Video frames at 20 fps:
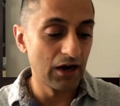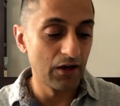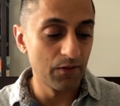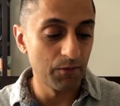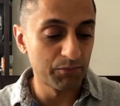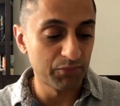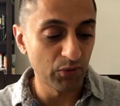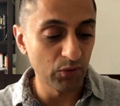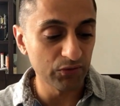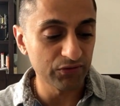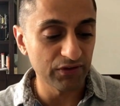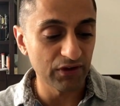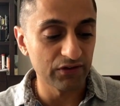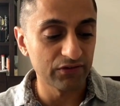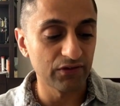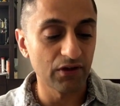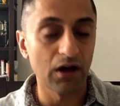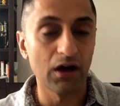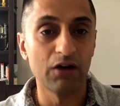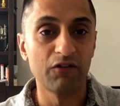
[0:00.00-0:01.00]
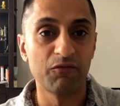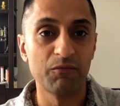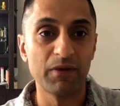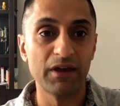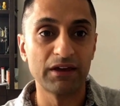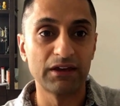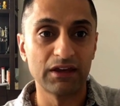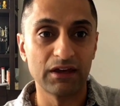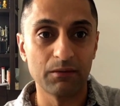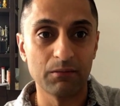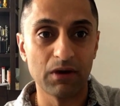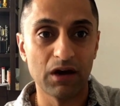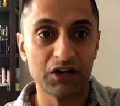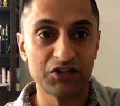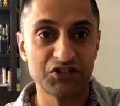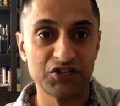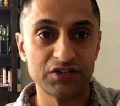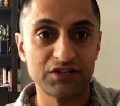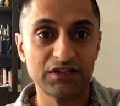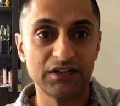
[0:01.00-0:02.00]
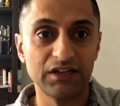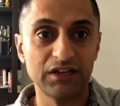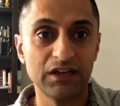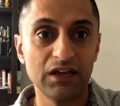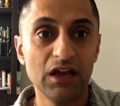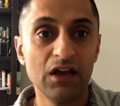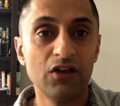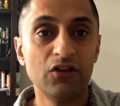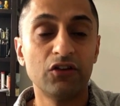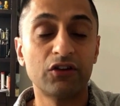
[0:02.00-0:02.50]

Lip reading: The process of making matcha tea,